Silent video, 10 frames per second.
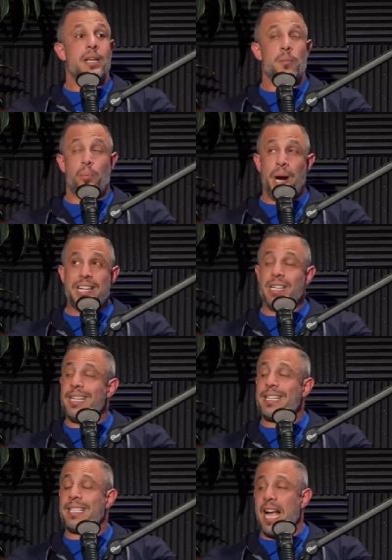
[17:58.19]
Depression
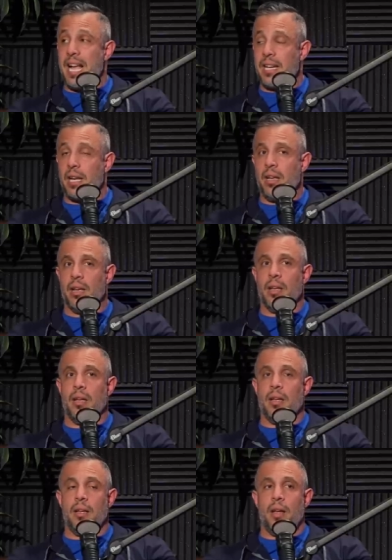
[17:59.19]
and anxiety
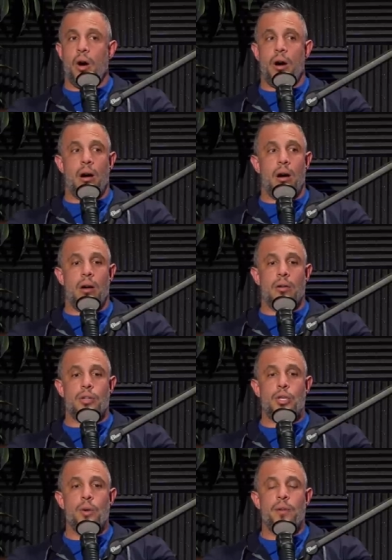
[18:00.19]
are
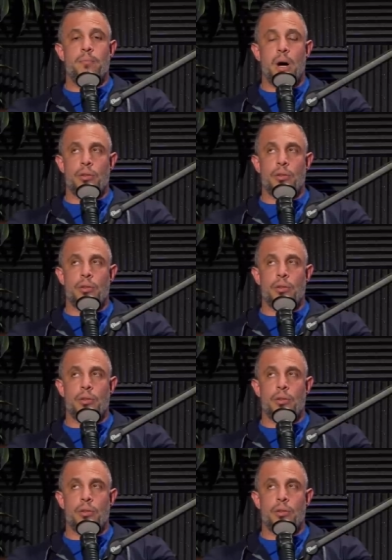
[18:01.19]
two of the